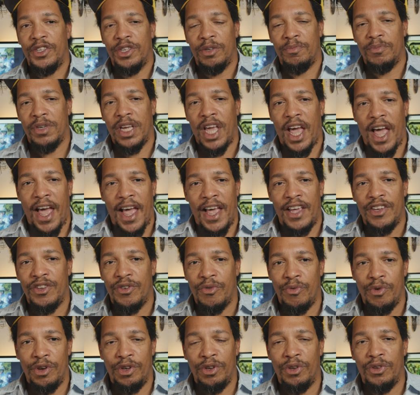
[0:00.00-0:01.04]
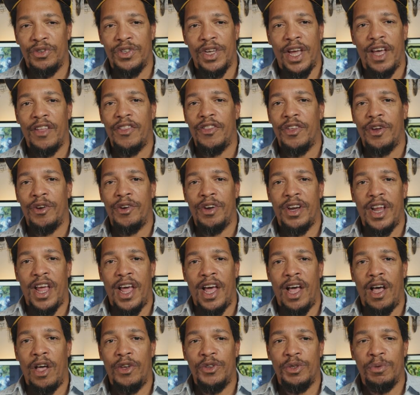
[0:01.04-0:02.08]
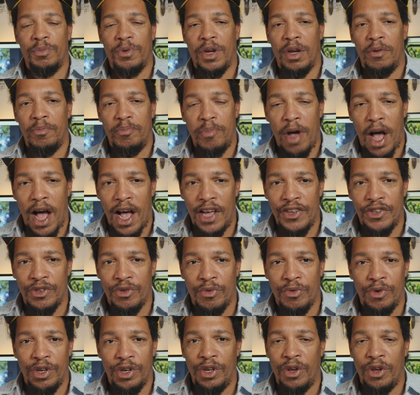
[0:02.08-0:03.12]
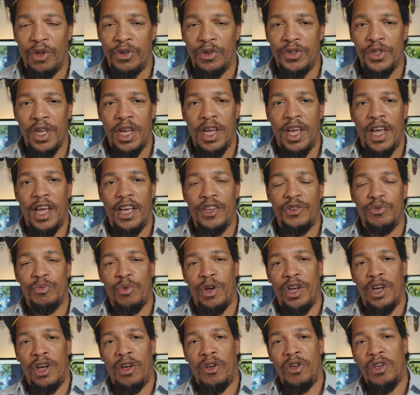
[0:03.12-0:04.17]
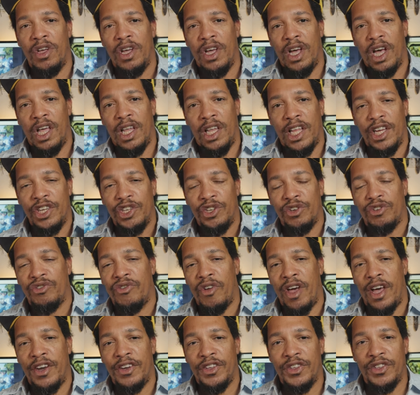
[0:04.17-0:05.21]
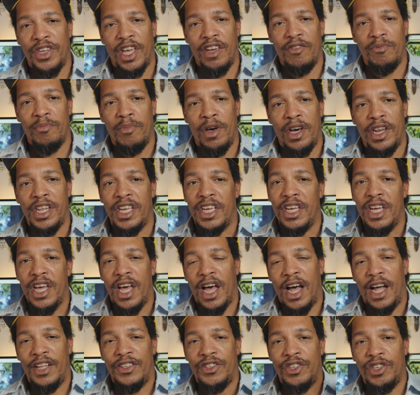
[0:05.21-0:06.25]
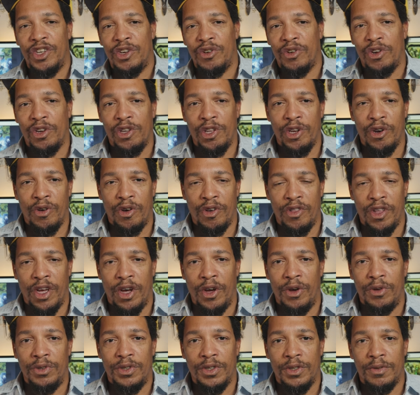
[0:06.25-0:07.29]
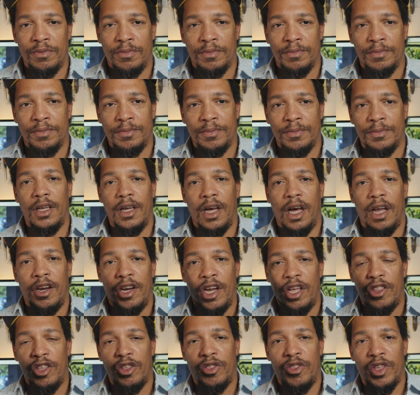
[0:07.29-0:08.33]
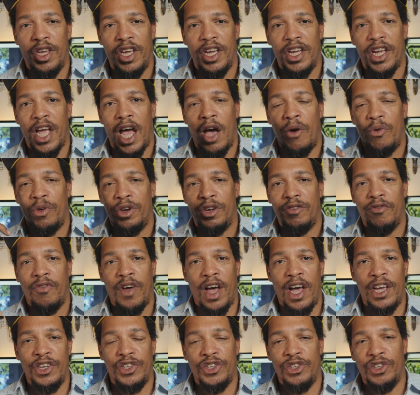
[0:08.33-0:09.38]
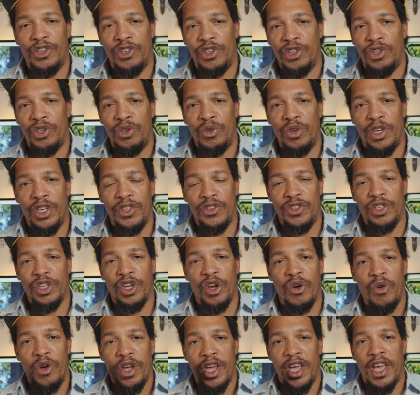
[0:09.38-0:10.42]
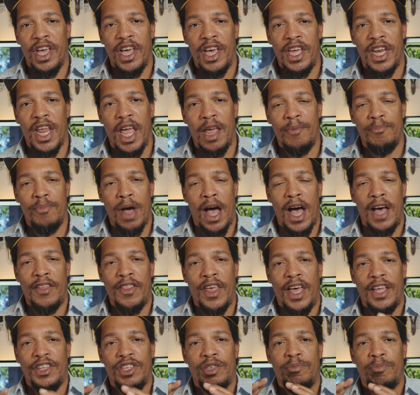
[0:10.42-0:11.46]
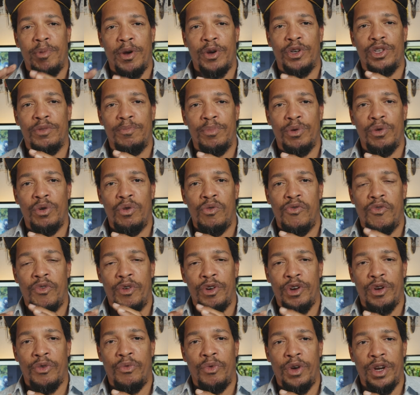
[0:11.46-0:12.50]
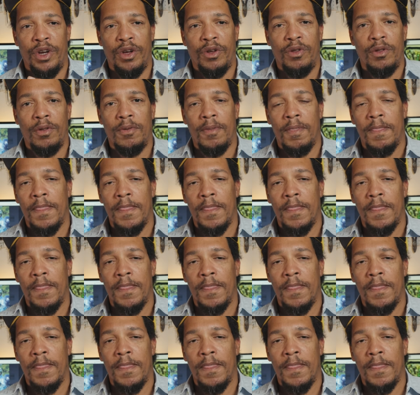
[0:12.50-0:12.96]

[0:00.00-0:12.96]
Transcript: some cast reels out there now, some composite reels as well. Unless you're trying to save money, I'd steer clear of those. Another thing I would advise you to do is to go ahead and buy that spare spool for your reel.